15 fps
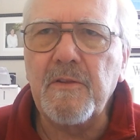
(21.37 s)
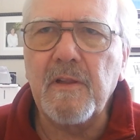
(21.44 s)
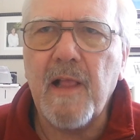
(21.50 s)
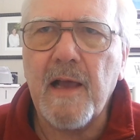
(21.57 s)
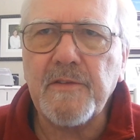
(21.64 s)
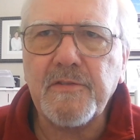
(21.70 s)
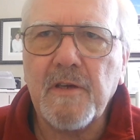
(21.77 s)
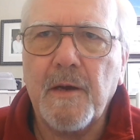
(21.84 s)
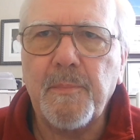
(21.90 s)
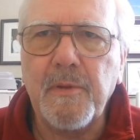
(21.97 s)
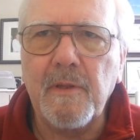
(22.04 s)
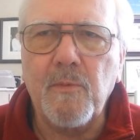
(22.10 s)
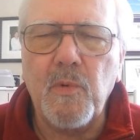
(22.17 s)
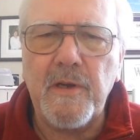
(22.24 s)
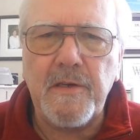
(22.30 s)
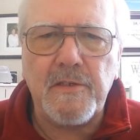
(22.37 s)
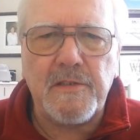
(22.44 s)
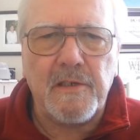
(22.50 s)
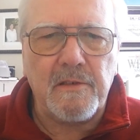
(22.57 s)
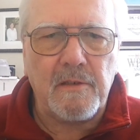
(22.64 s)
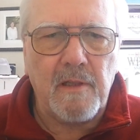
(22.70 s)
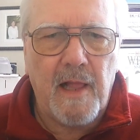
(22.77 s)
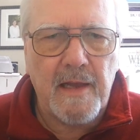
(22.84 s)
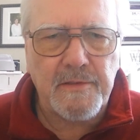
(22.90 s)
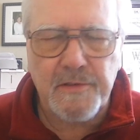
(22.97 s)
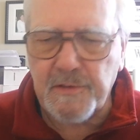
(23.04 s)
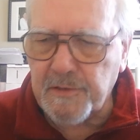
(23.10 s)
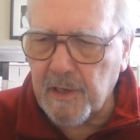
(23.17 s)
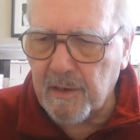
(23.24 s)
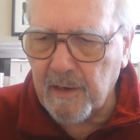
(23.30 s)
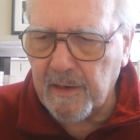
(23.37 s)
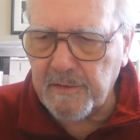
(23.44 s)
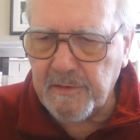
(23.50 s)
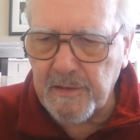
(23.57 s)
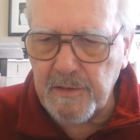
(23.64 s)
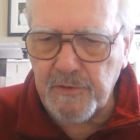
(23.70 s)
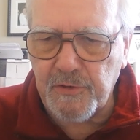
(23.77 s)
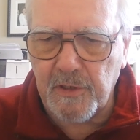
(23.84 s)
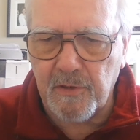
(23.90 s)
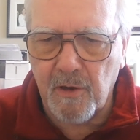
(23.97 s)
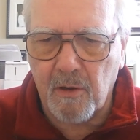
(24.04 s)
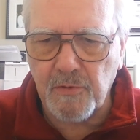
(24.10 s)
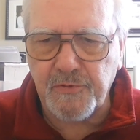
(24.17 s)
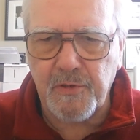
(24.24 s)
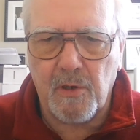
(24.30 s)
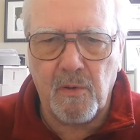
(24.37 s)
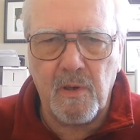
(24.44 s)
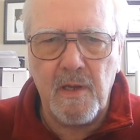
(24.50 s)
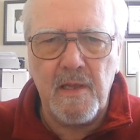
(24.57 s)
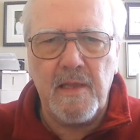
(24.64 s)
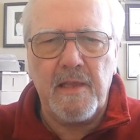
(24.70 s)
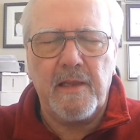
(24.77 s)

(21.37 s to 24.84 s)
the last couple of weeks in classes that I teach and also